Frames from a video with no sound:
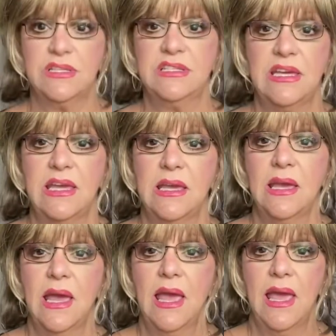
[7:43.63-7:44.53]
see,
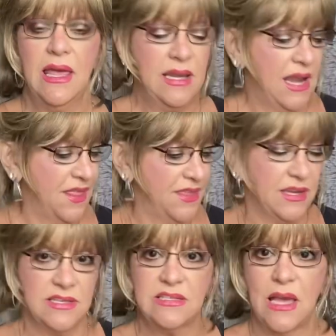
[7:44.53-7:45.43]
and
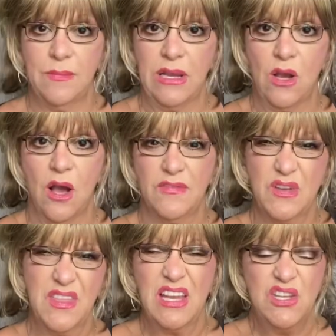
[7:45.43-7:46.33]
nothing is coming off.
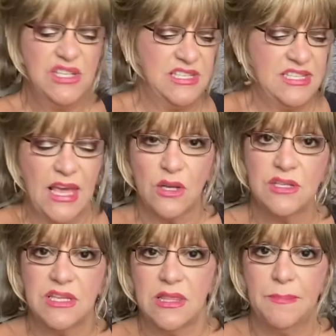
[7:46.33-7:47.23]
So I think it just
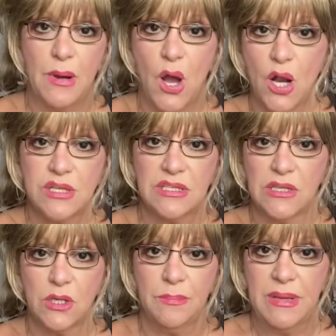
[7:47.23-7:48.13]
settles in the box a
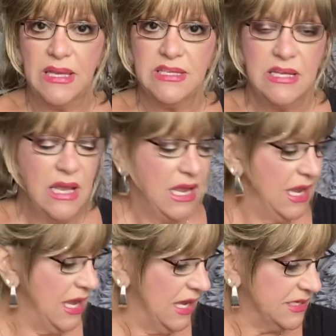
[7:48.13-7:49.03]
little bit,
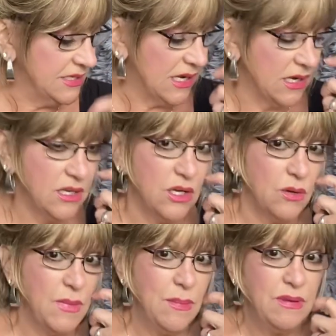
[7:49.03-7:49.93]
and uh, you know
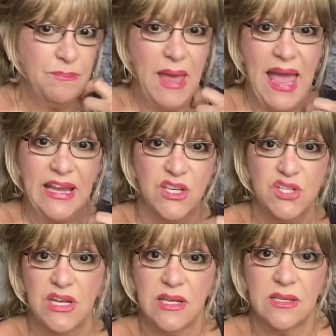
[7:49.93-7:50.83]
maybe
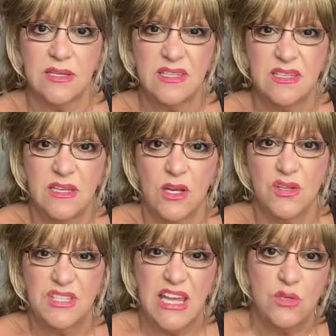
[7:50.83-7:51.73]
packaging and you know
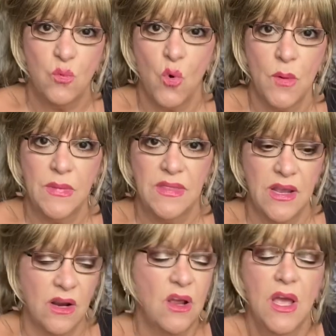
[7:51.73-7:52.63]
stays warm in
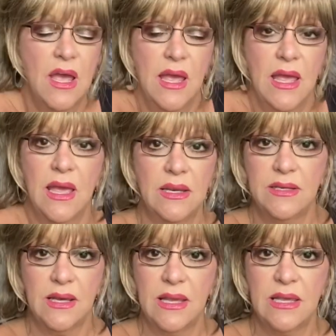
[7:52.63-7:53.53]
there
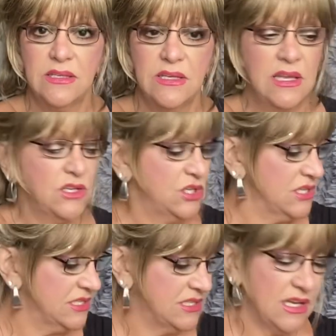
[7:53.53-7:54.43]
and uh, it, it
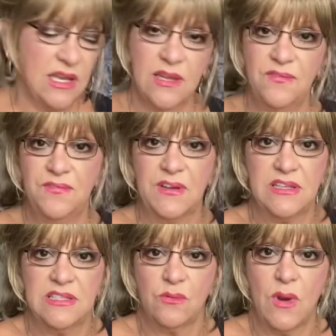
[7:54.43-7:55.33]
just, uh, it
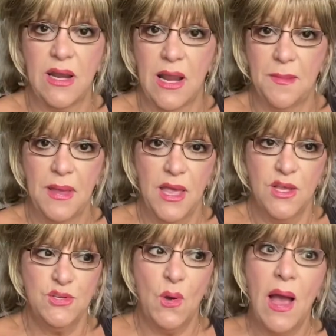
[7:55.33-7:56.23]
fixed it right up.
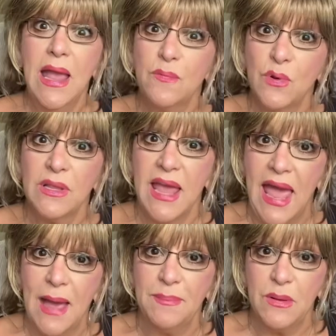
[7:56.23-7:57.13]
So I am really
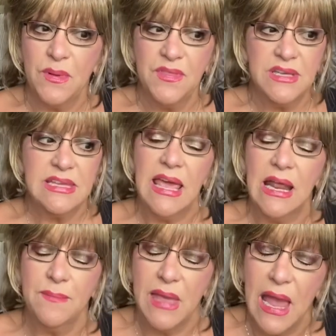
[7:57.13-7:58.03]
happy with this and
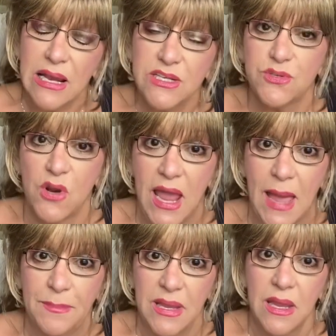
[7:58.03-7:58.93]
I'm extra
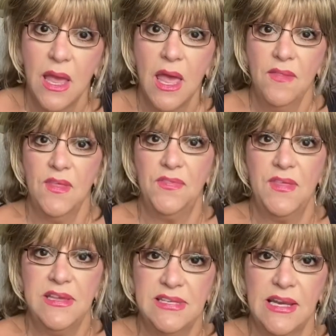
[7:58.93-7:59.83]
happy that
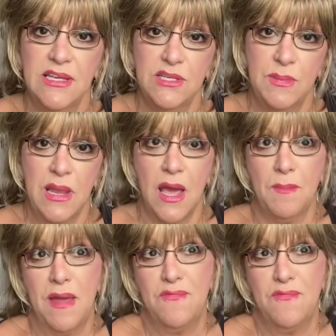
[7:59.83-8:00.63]
they sent it to me on my